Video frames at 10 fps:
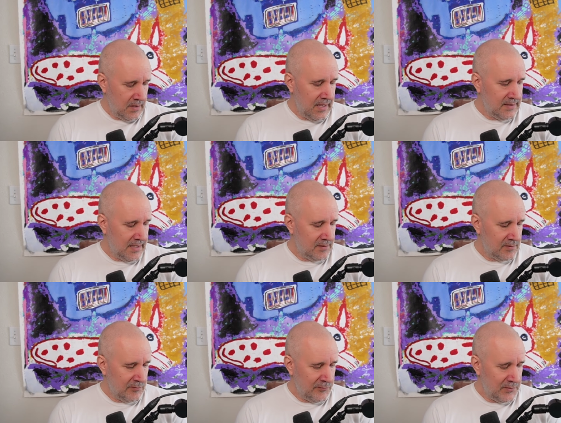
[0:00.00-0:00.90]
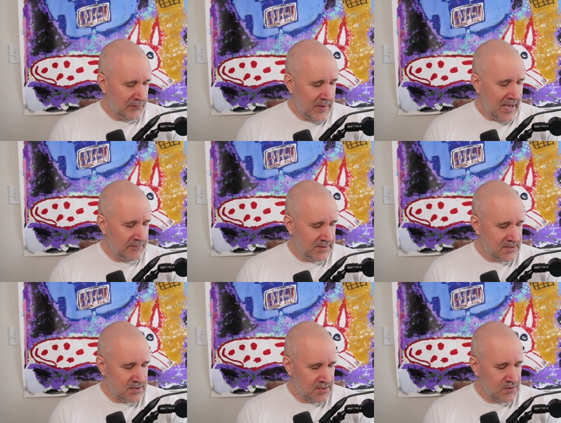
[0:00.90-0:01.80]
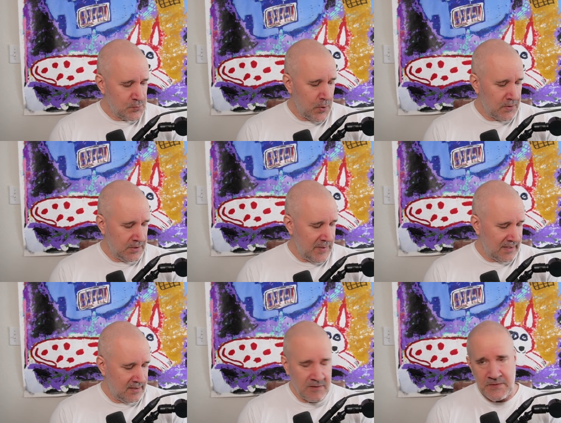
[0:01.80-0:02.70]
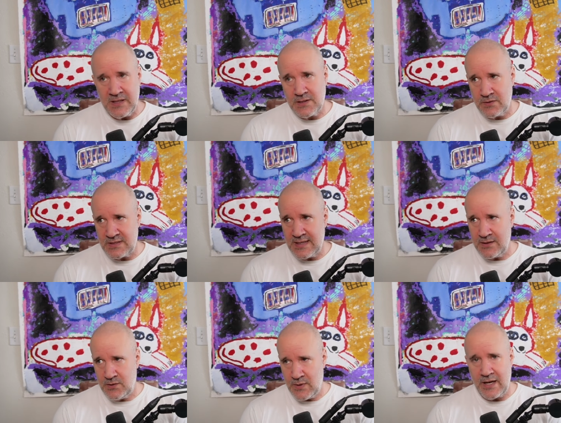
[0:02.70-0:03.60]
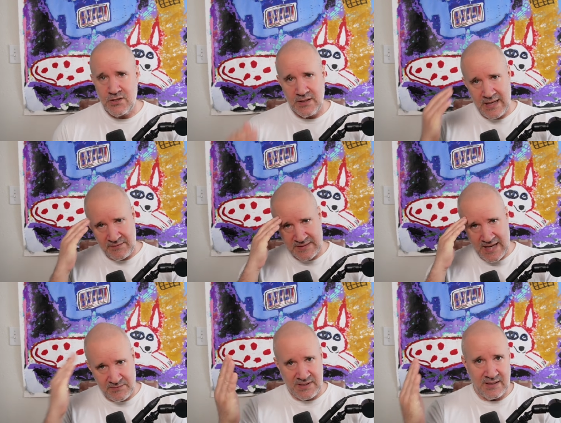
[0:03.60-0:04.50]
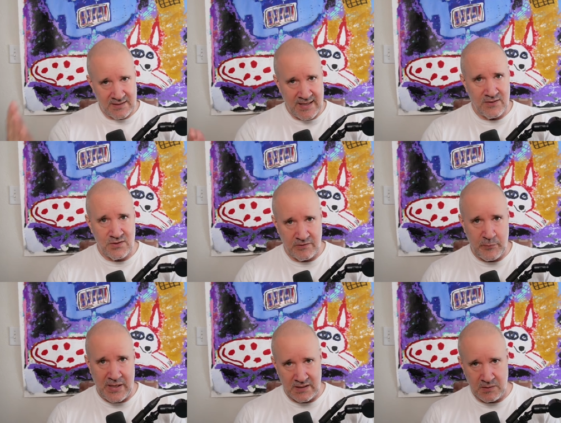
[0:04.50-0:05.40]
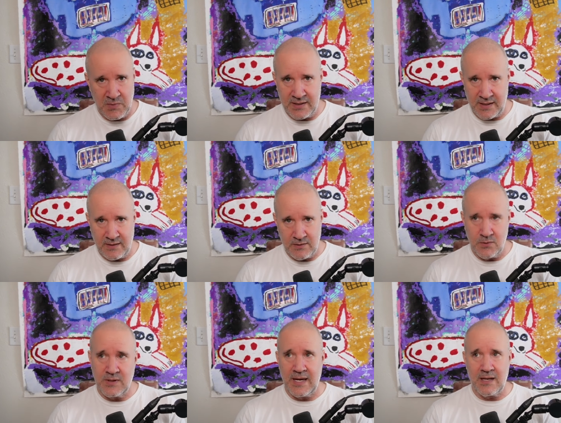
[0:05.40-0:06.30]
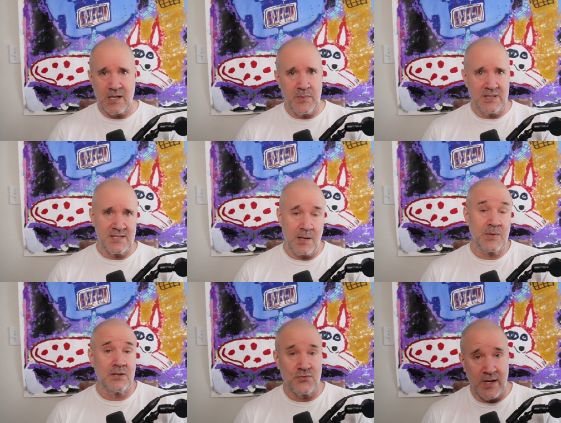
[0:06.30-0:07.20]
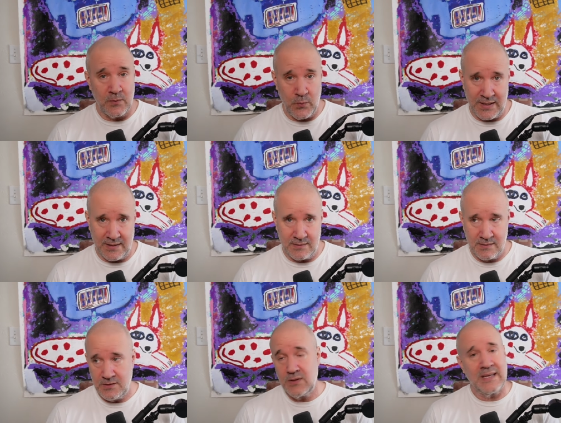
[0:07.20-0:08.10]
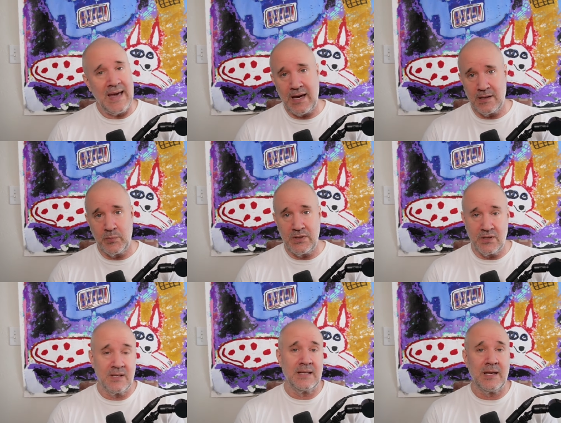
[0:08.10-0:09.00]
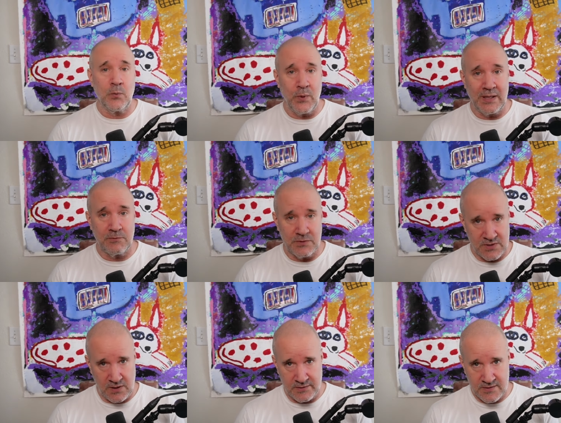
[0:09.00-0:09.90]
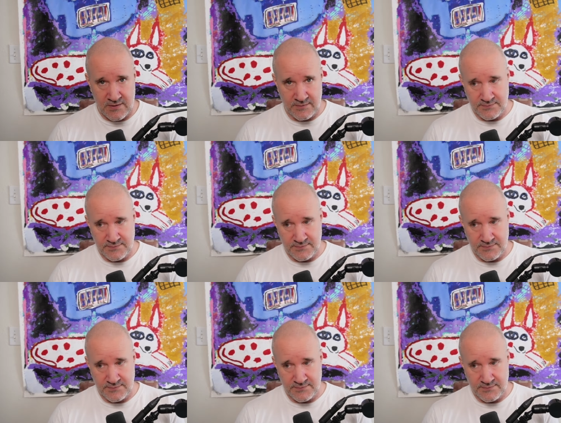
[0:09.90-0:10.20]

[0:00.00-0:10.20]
and then Five, this isn't spoken about enough either, is that you actually have to have the intention of making money. You can't come in and say, I'm going to try to wing it. You can, but you're going to get wing it results.